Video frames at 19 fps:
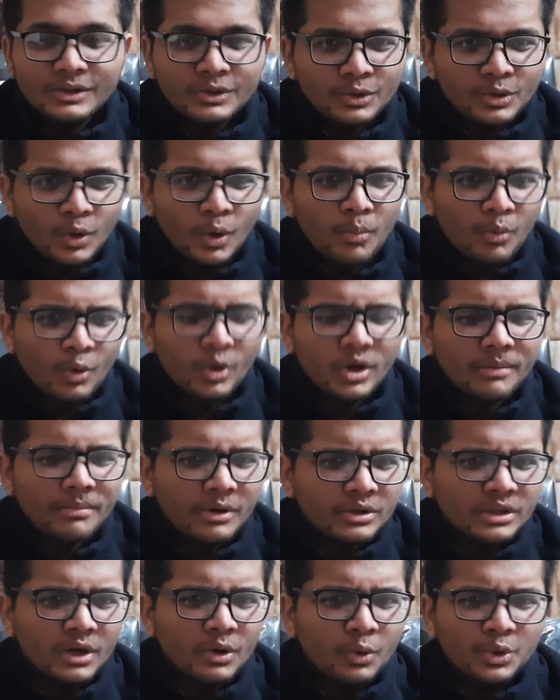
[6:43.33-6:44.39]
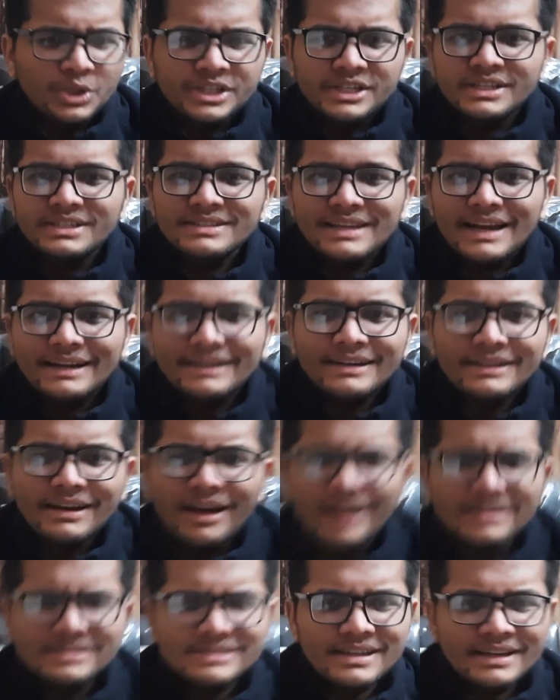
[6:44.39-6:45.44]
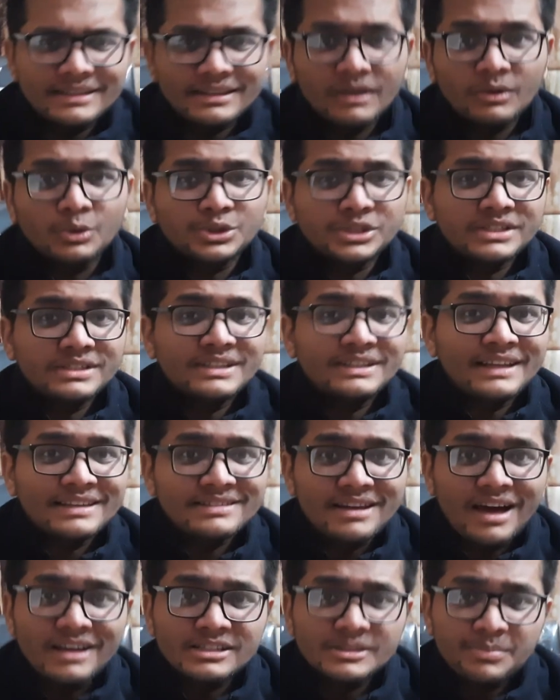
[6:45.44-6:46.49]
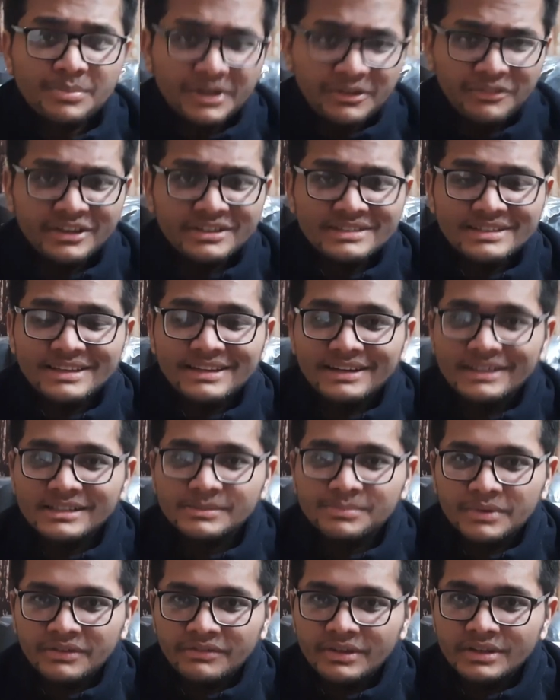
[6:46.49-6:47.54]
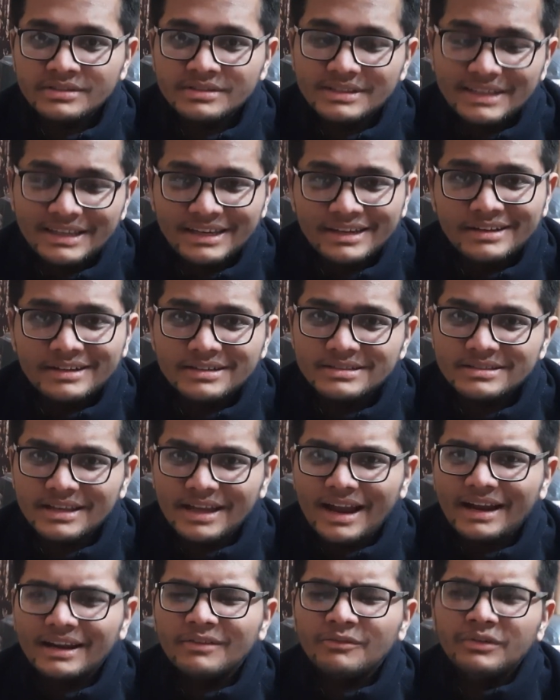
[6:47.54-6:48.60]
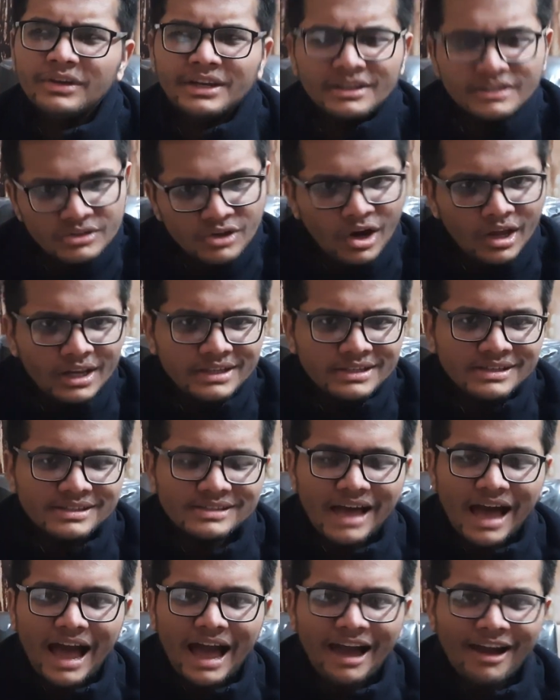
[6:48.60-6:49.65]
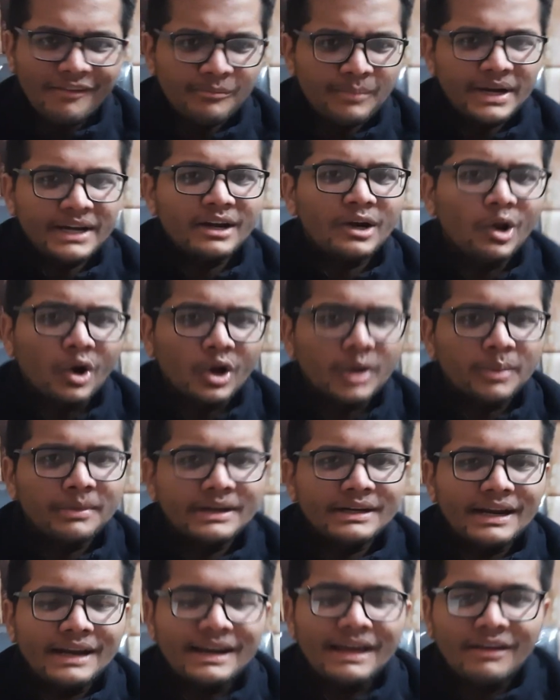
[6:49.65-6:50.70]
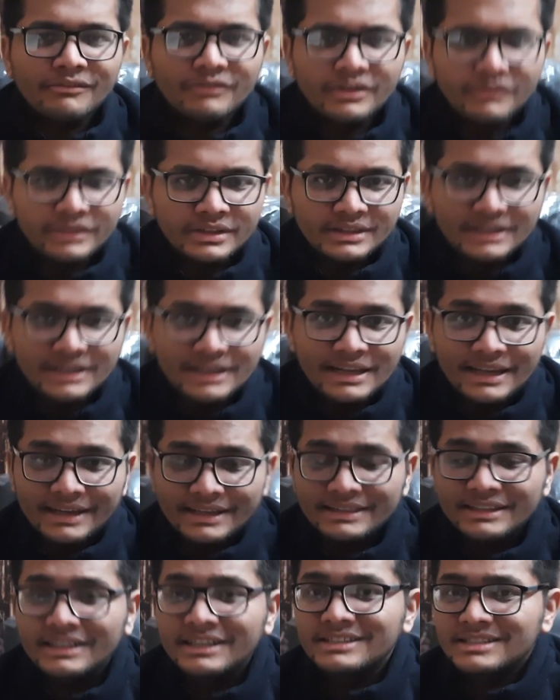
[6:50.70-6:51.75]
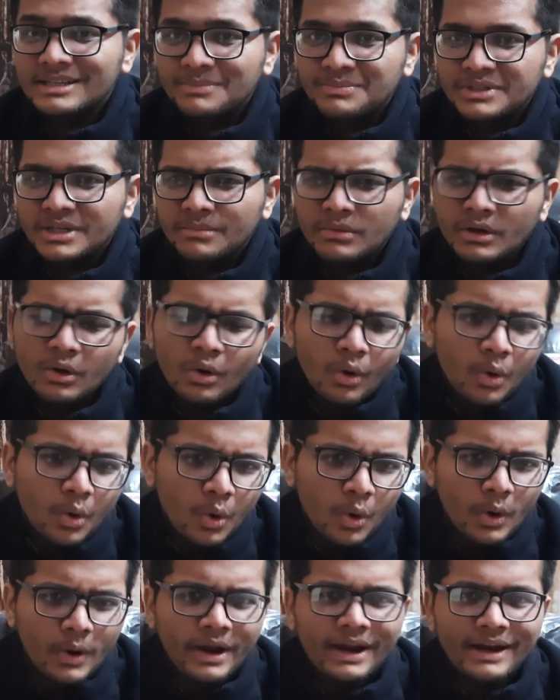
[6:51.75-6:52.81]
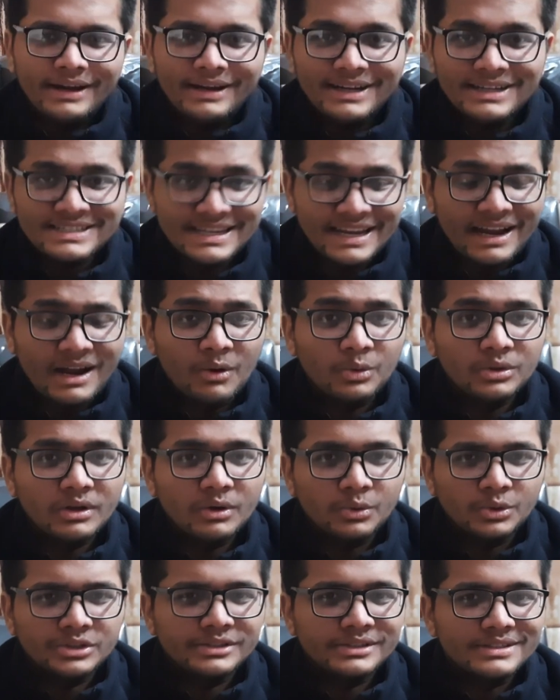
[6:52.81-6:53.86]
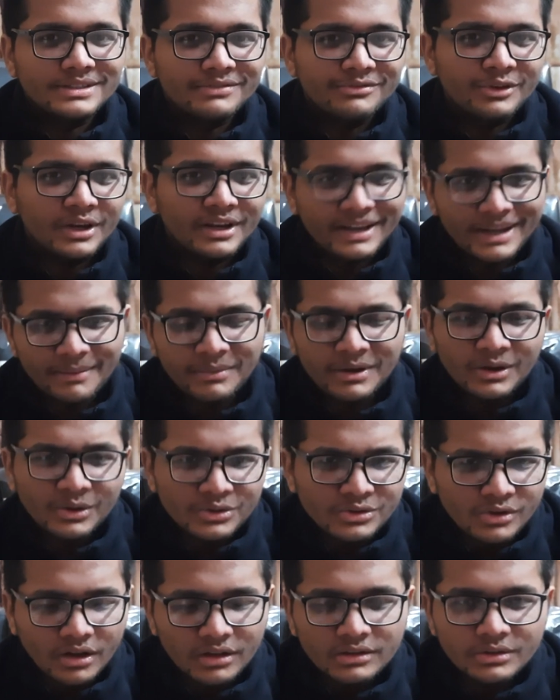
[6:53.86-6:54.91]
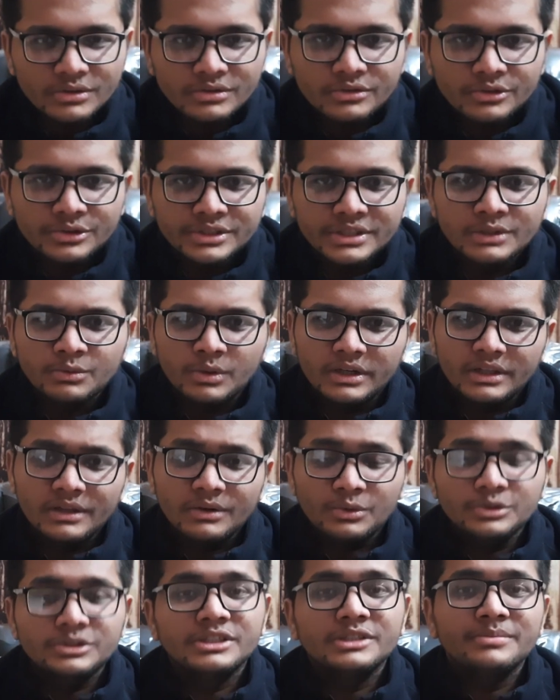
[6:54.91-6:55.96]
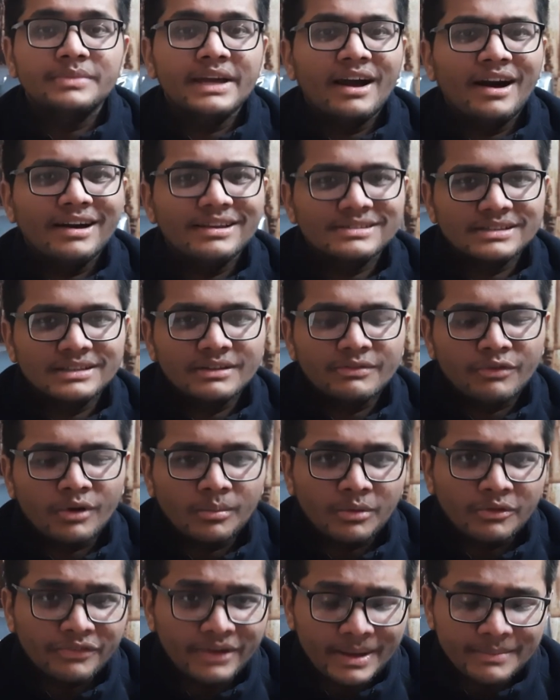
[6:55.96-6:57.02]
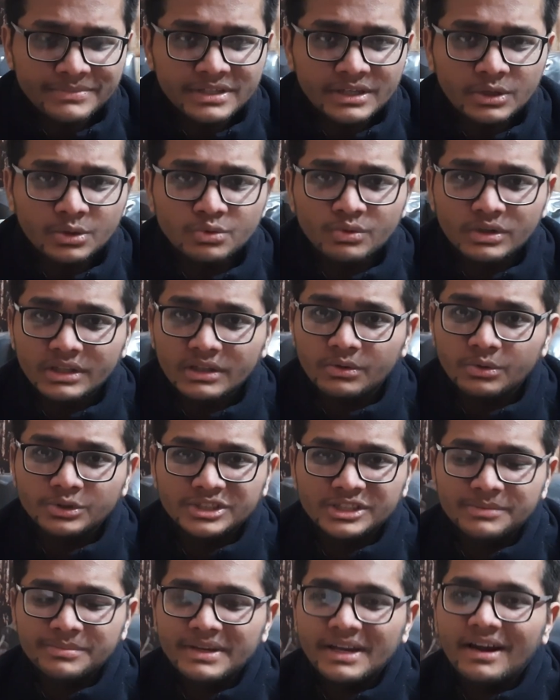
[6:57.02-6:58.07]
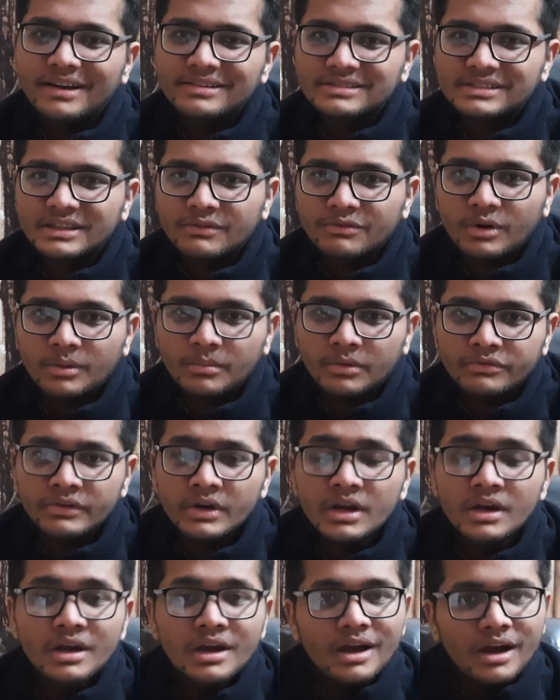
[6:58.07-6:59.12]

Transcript: To know more about the questions that it asked and the questions it has asked previously in its previous years and in various colleges, I have made a document and I have given the link in the description below. Go ahead and check out the questions if you are able to solve those questions. What are the questions being asked in the form of MCQs? What are the questions being asked in the form of